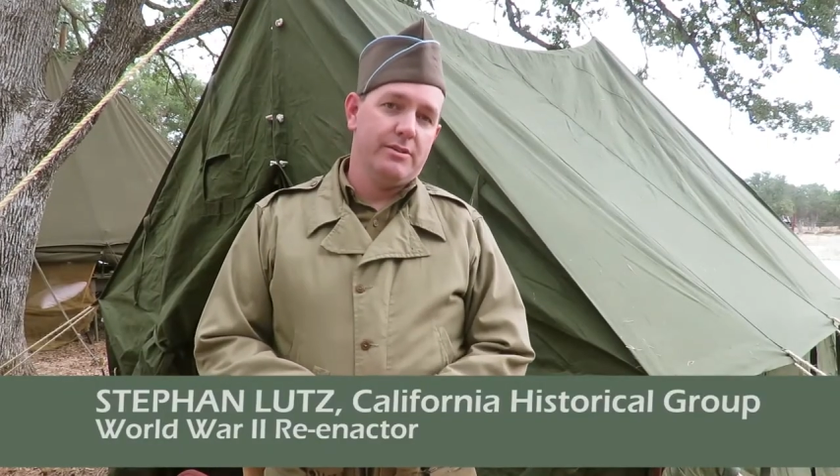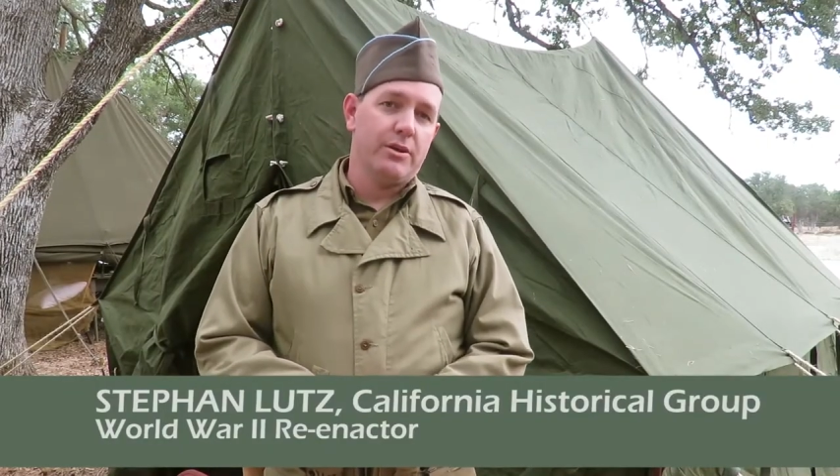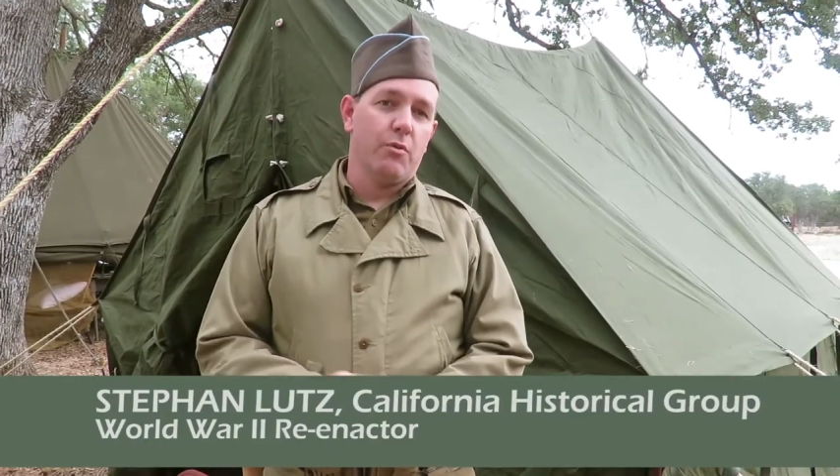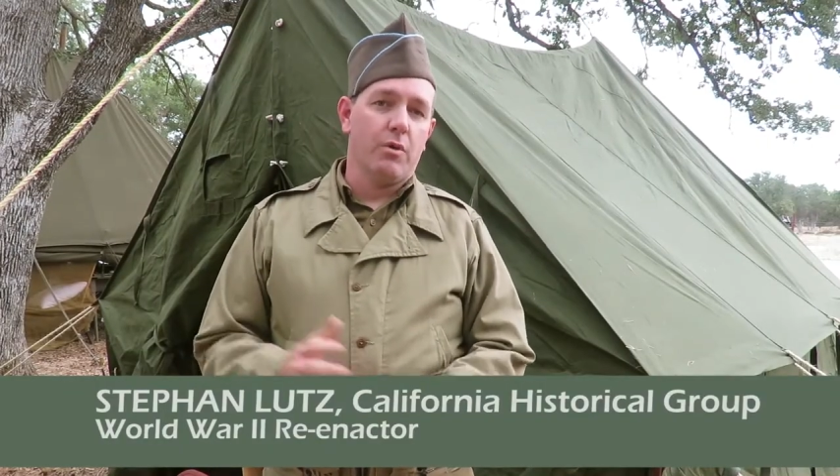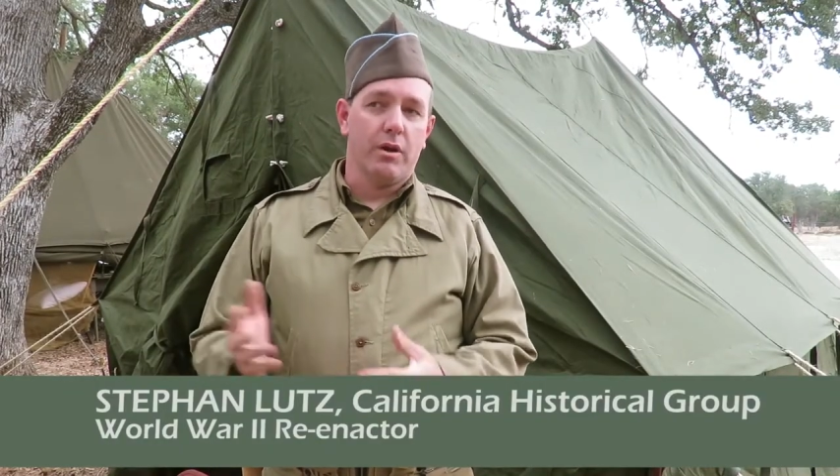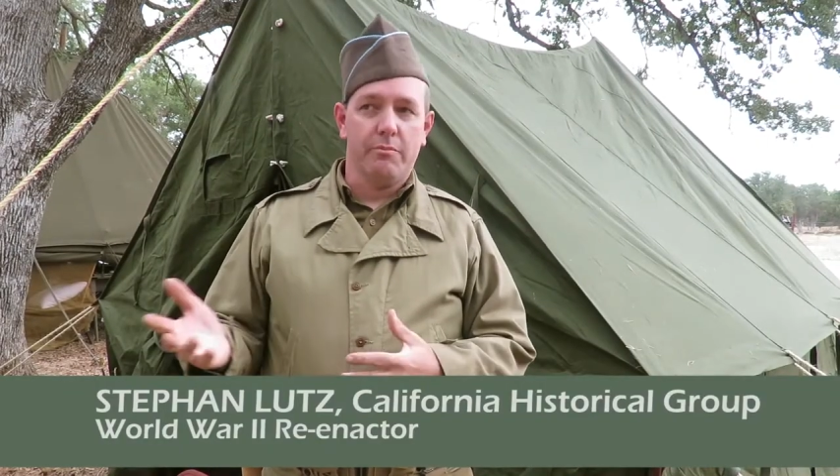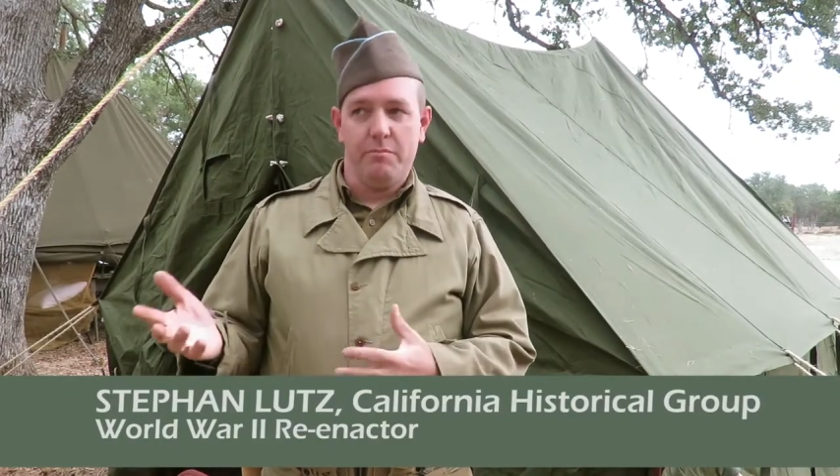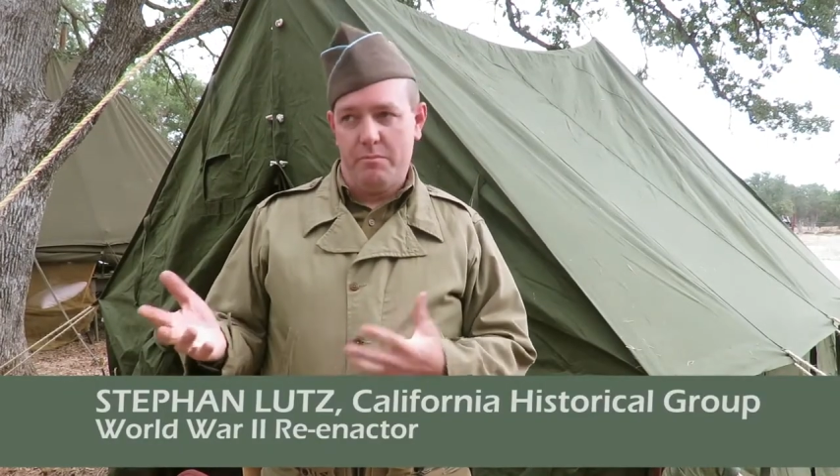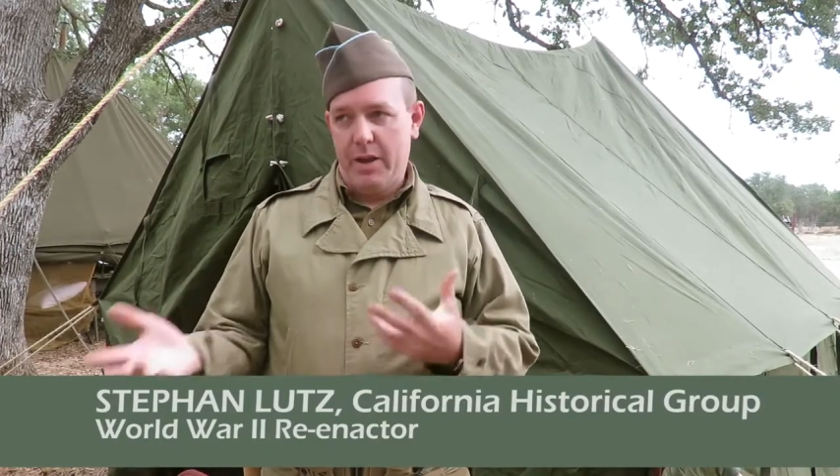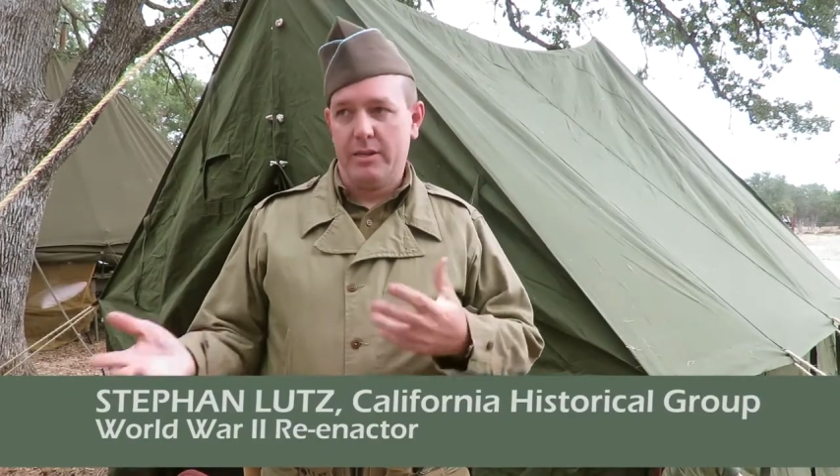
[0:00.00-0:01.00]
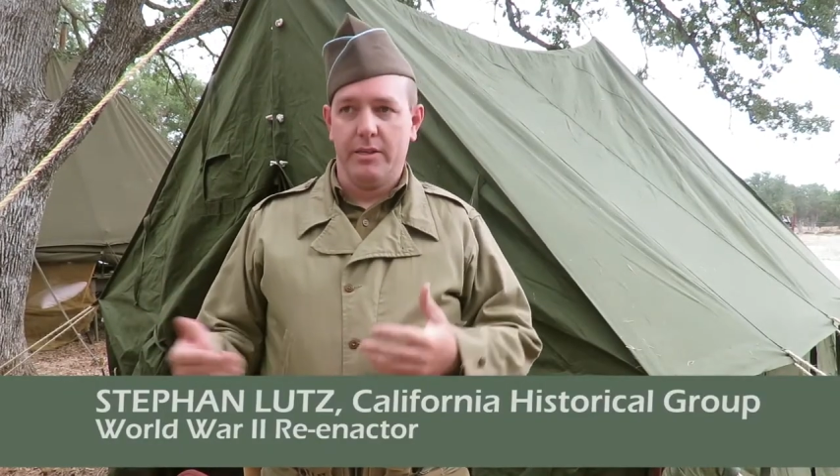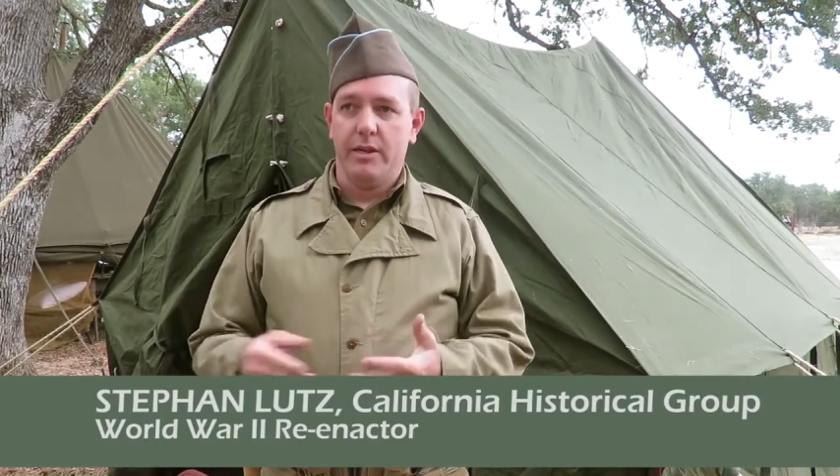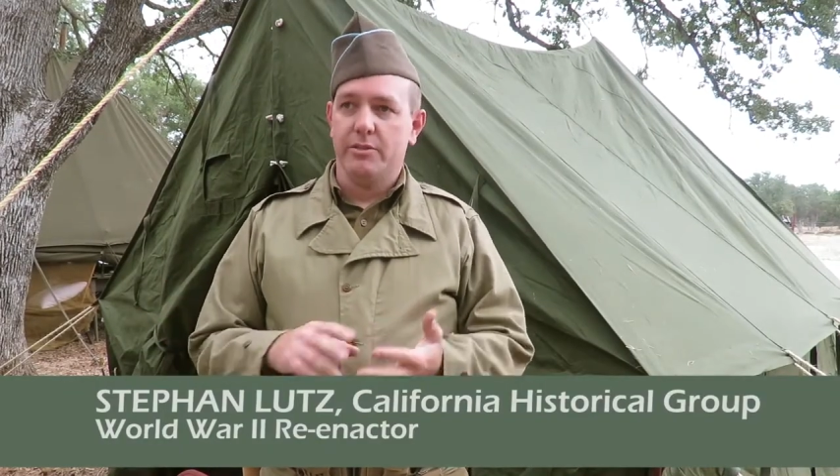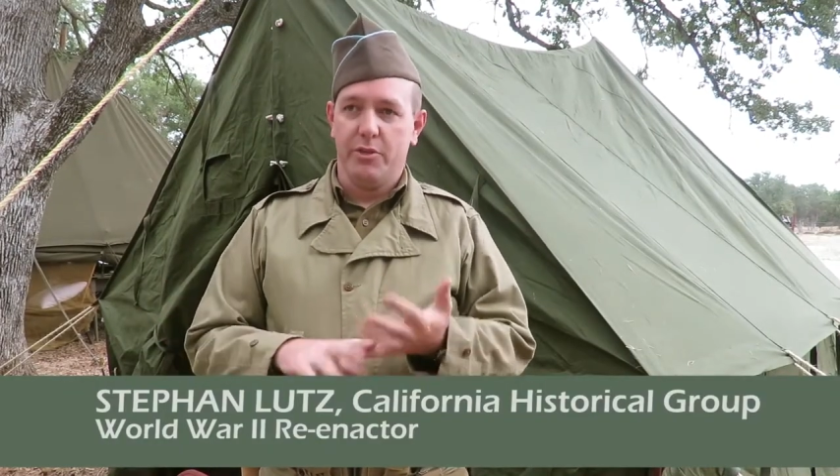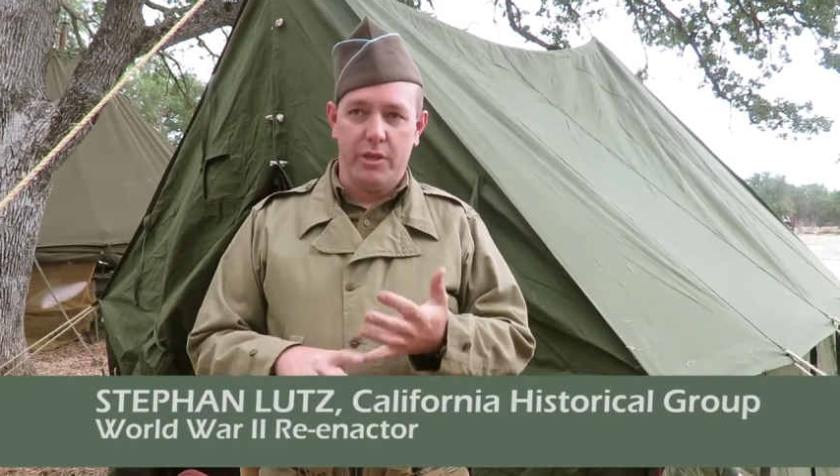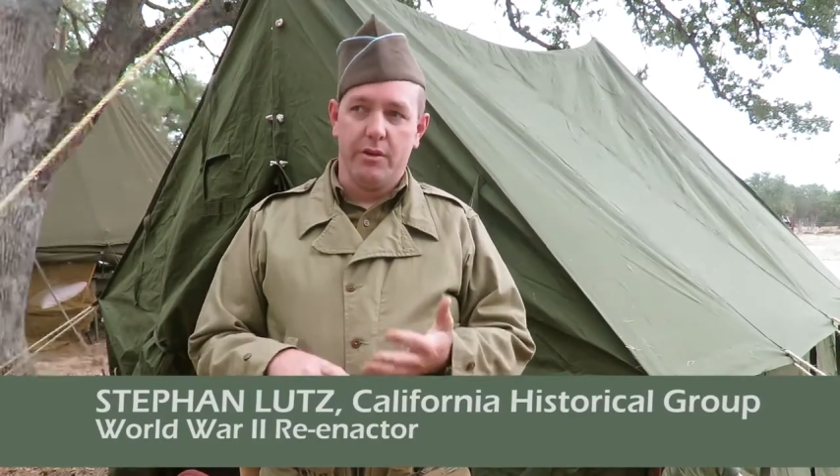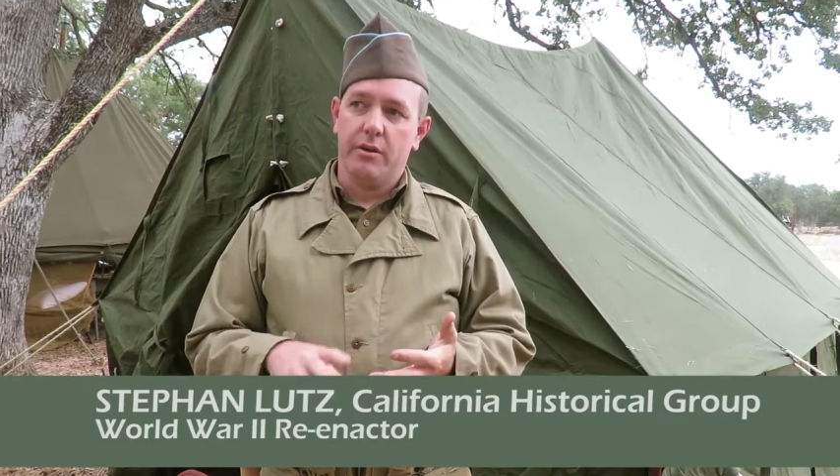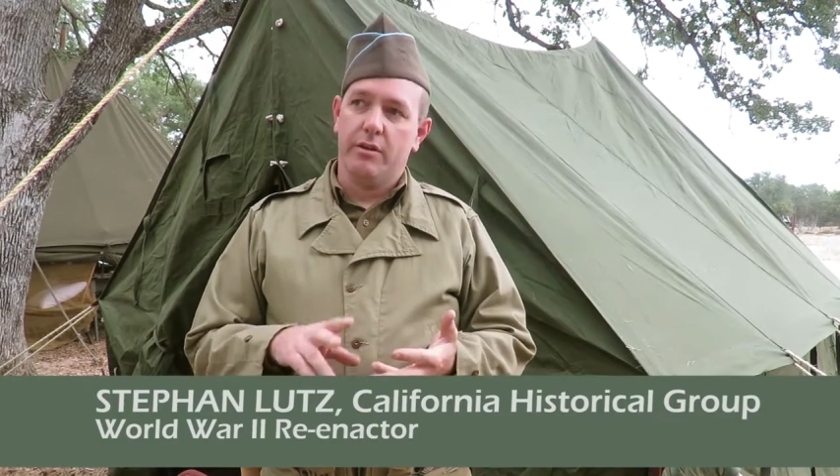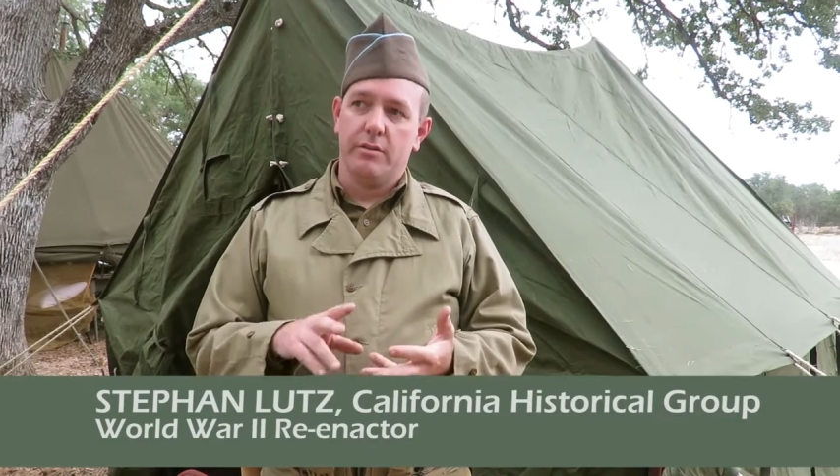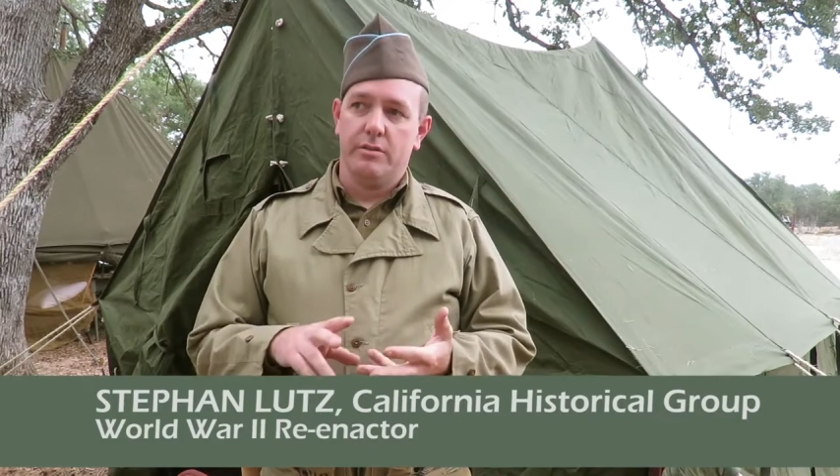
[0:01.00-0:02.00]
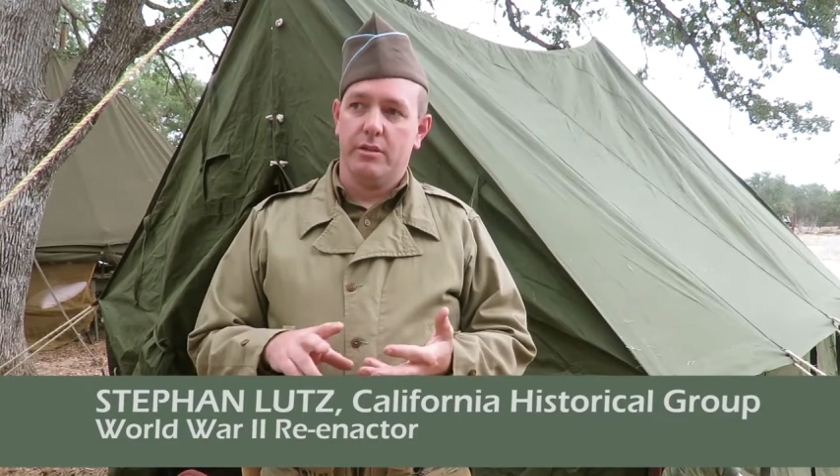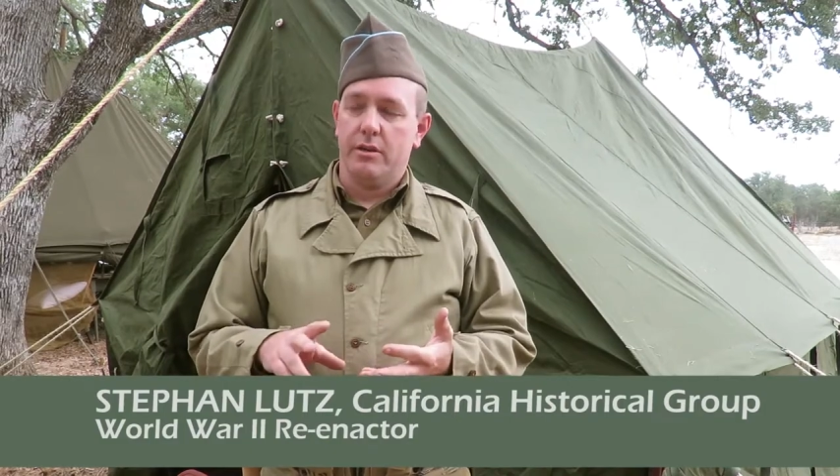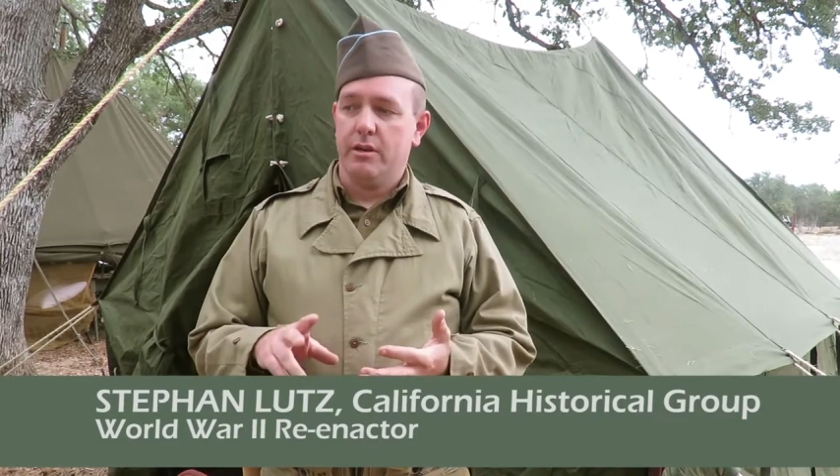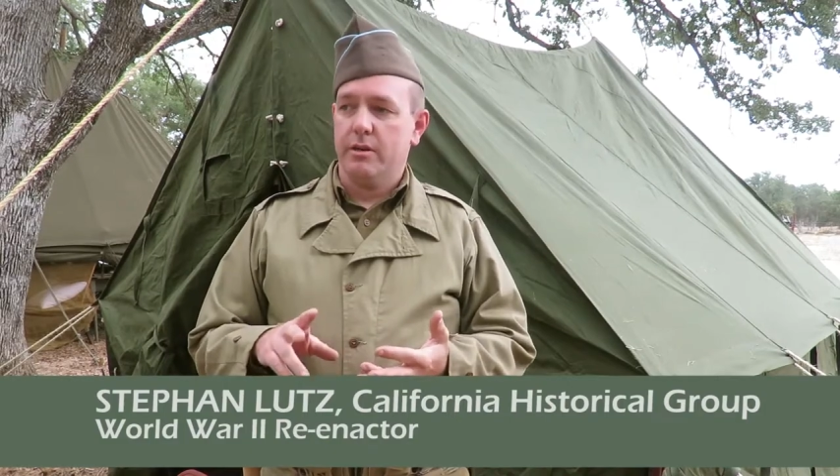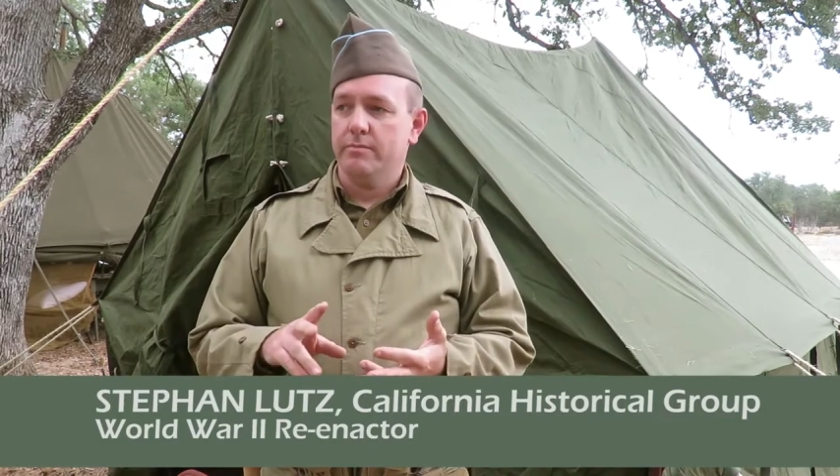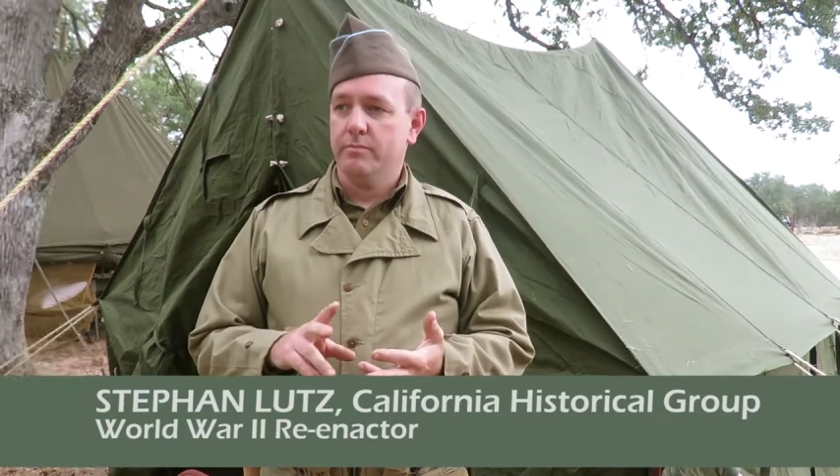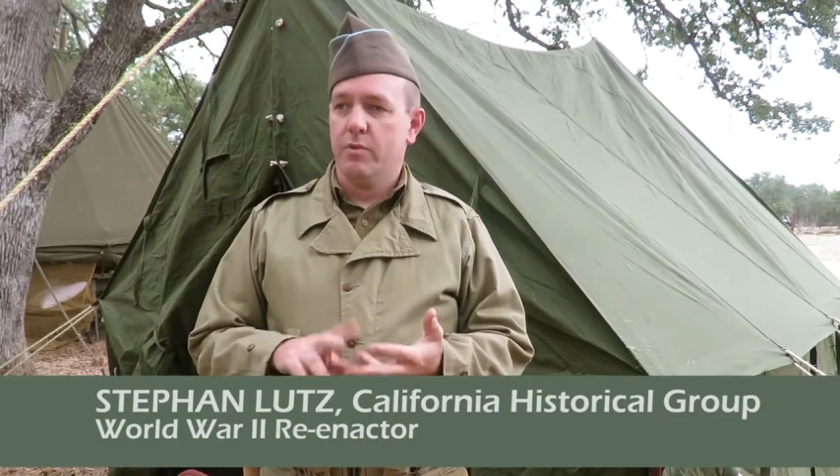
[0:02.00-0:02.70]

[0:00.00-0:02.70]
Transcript: So I work backstage in theaters, uh,